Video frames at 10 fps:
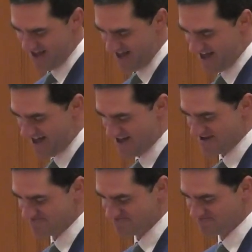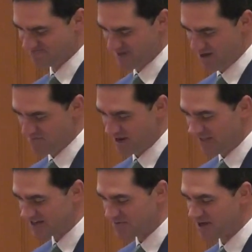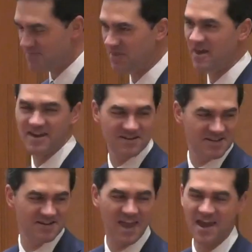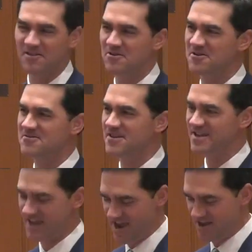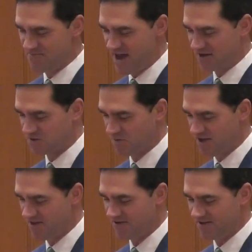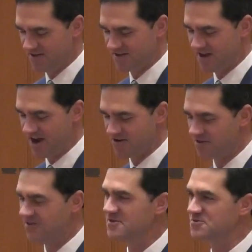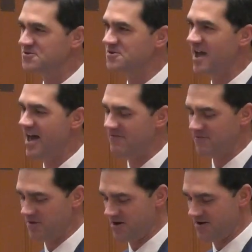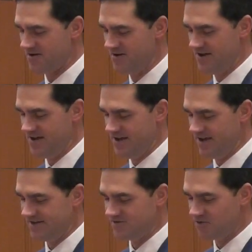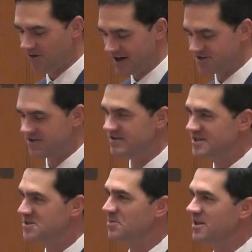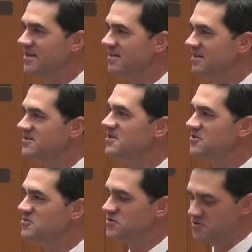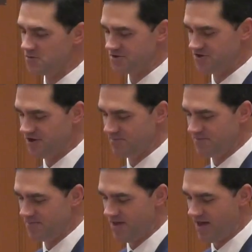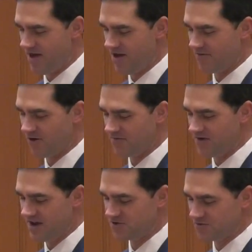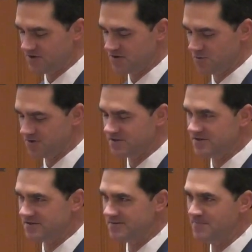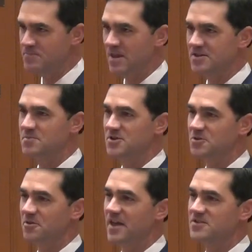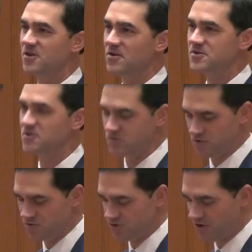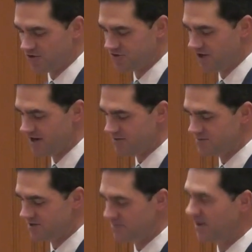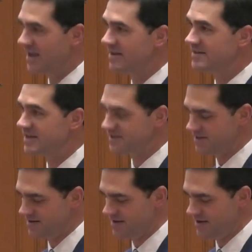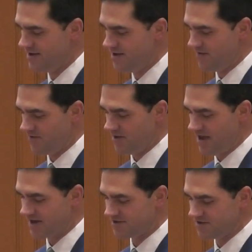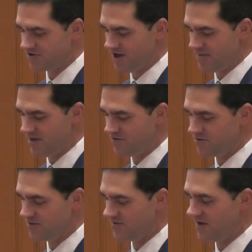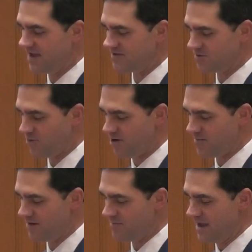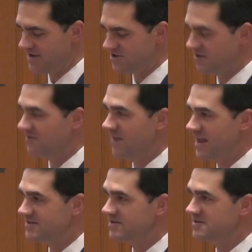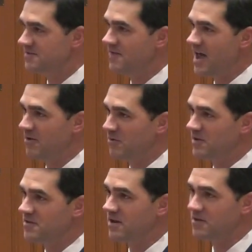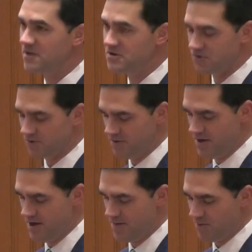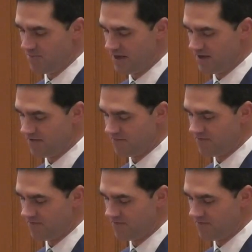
But I'd like to begin by thanking Dean Candler and Canon Maxwell and the entire cathedral staff for their direction, discipline, and continued stewardship of our financial resources. A special thanks also to Charles Jacobs and Milena Dixon for the excellent job they do in the finance department, managing the finances of not only the cathedral, but many of